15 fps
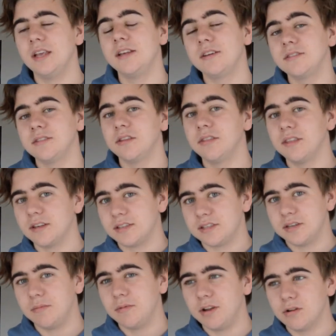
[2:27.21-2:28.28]
He's done something
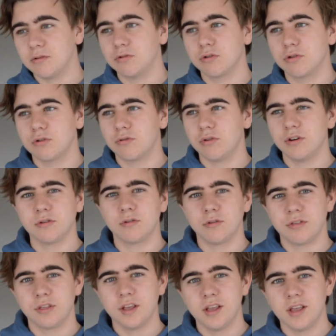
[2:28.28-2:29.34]
similar called critical
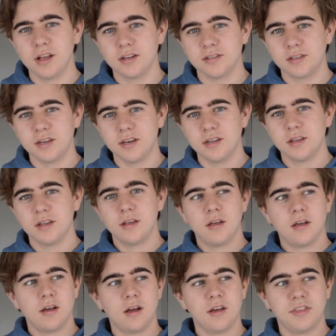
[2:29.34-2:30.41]
thinking,
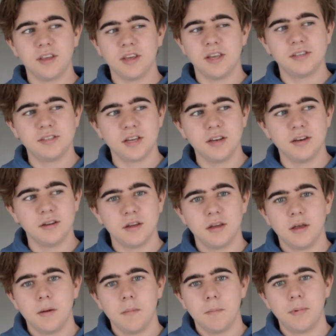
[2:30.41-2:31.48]
I think he said,
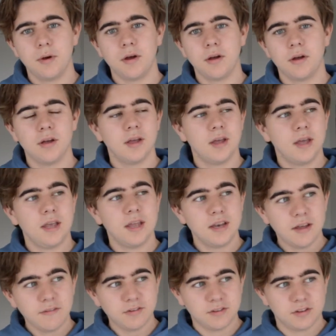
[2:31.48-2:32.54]
but he had
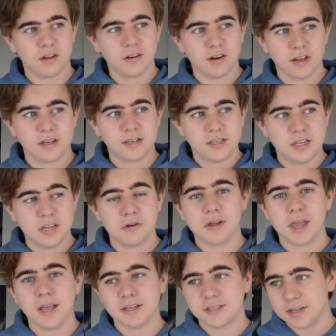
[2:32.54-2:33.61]
never done like TOK
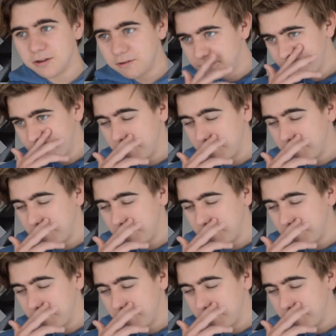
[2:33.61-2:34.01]
itself.